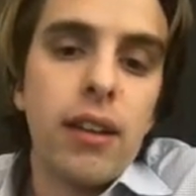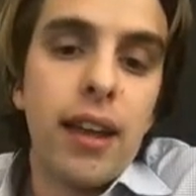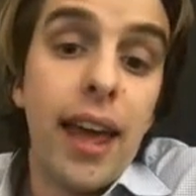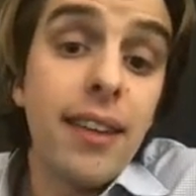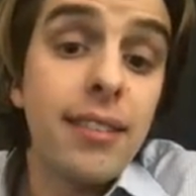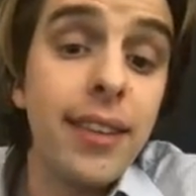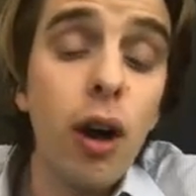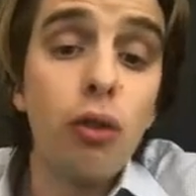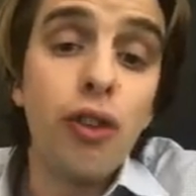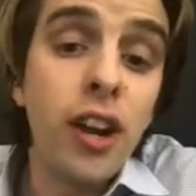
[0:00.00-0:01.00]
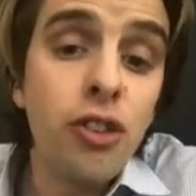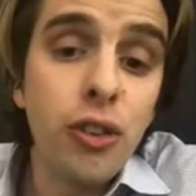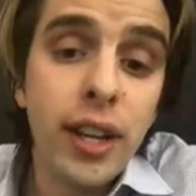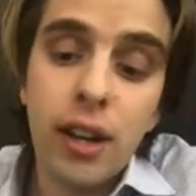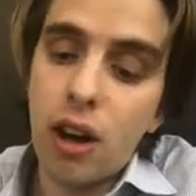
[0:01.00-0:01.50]
STL
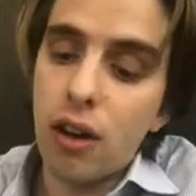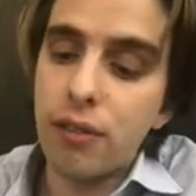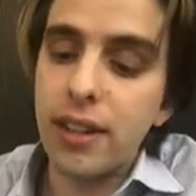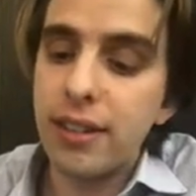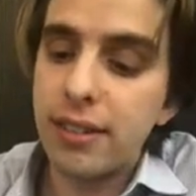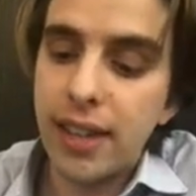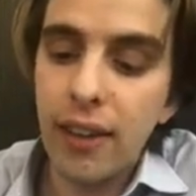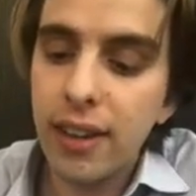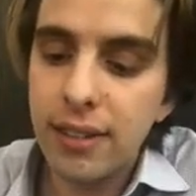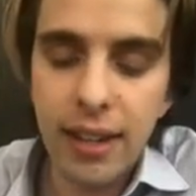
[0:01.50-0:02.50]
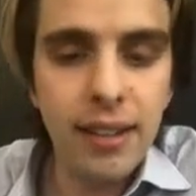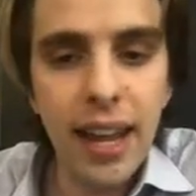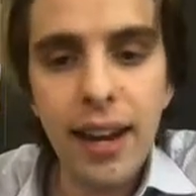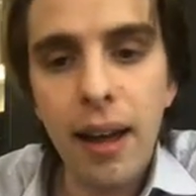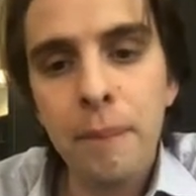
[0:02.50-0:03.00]
rendering of the skeleton
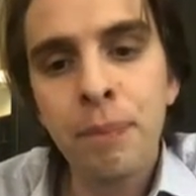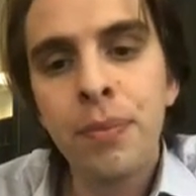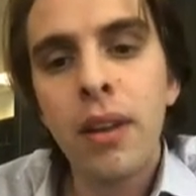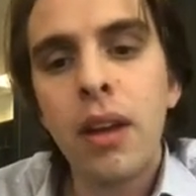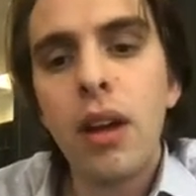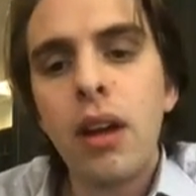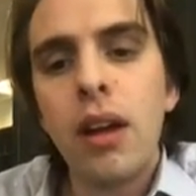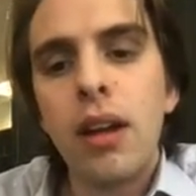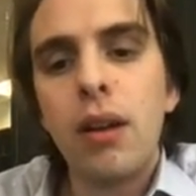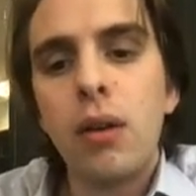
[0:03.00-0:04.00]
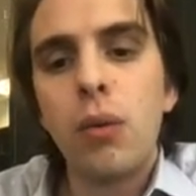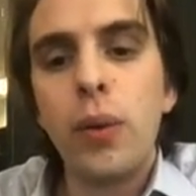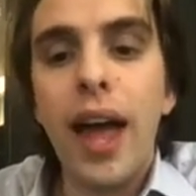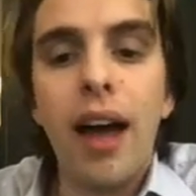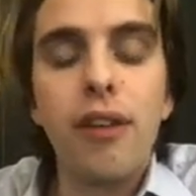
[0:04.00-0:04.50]
data. We
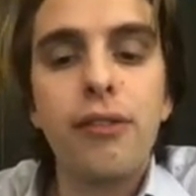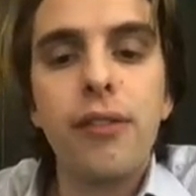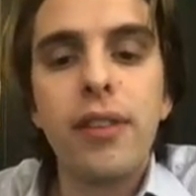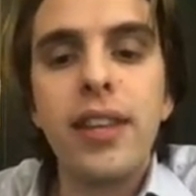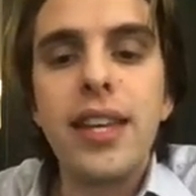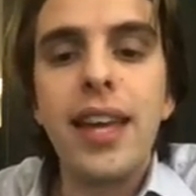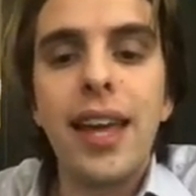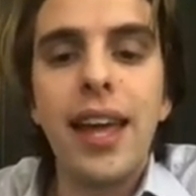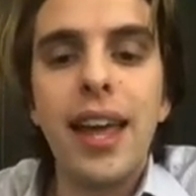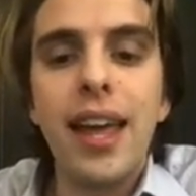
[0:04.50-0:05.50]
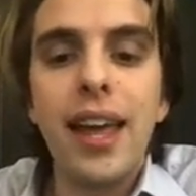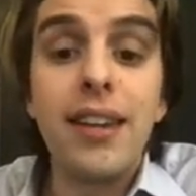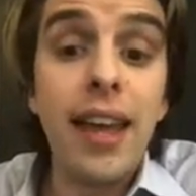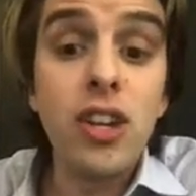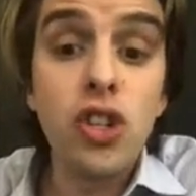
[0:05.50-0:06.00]
have the
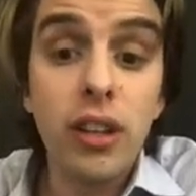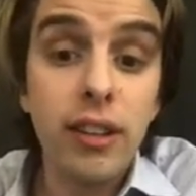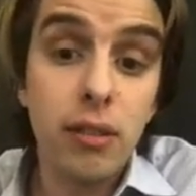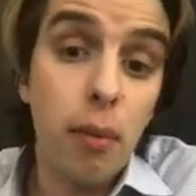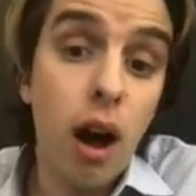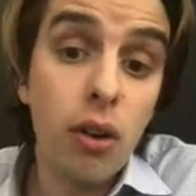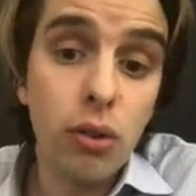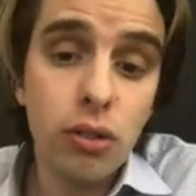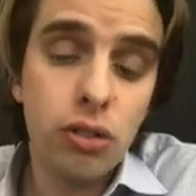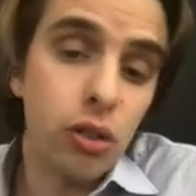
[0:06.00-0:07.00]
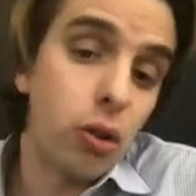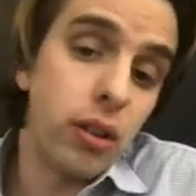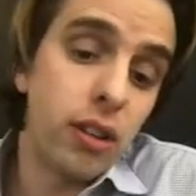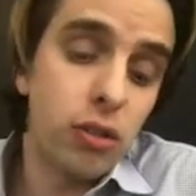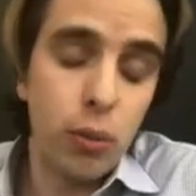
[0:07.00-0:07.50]
edentulous models. So
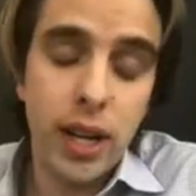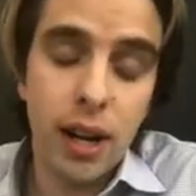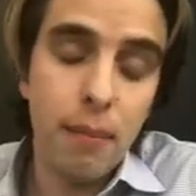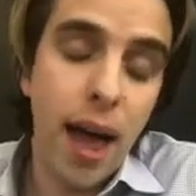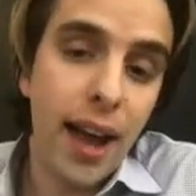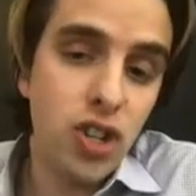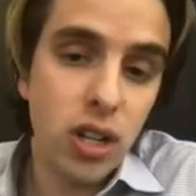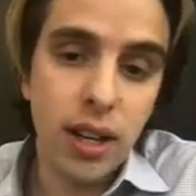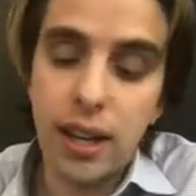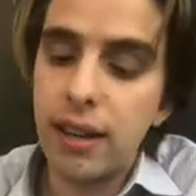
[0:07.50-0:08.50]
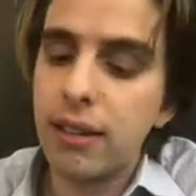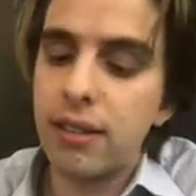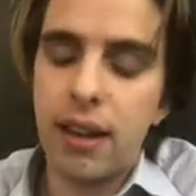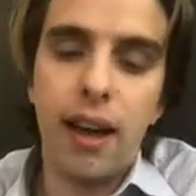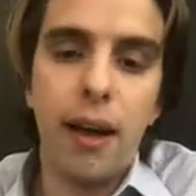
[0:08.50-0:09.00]
this we can imagine is
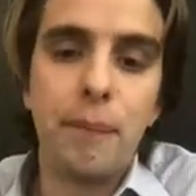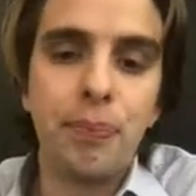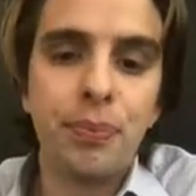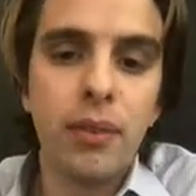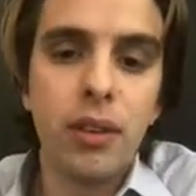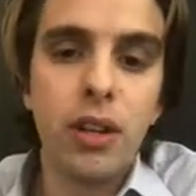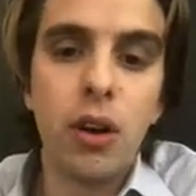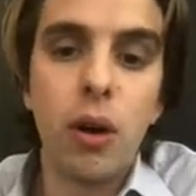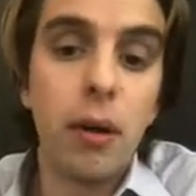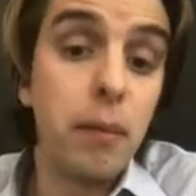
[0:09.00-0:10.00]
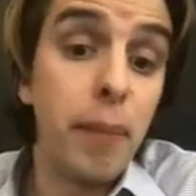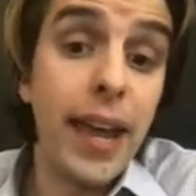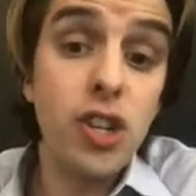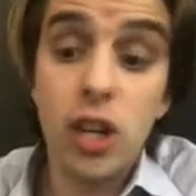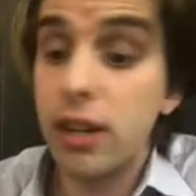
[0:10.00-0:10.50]
a
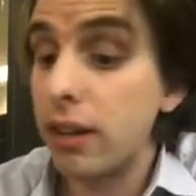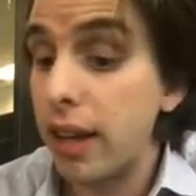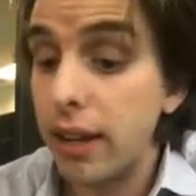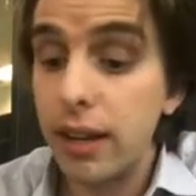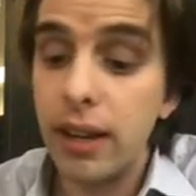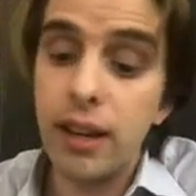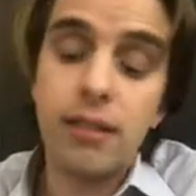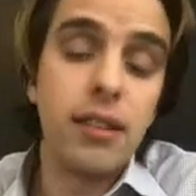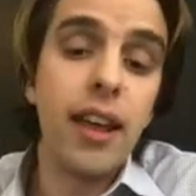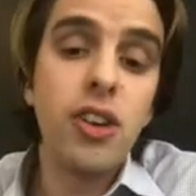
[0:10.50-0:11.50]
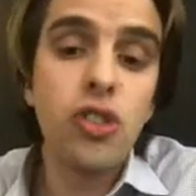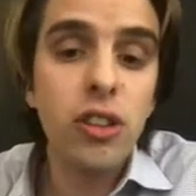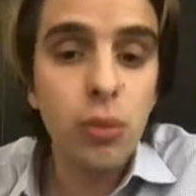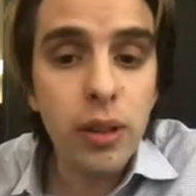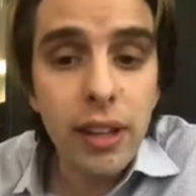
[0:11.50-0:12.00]
patient that is
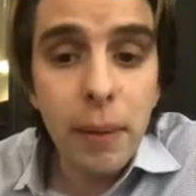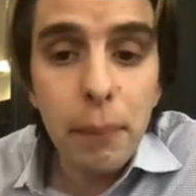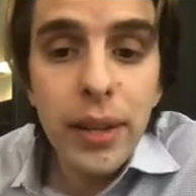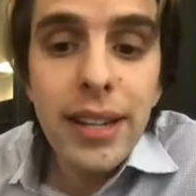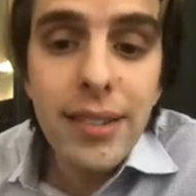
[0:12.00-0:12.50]
edentulous with the complete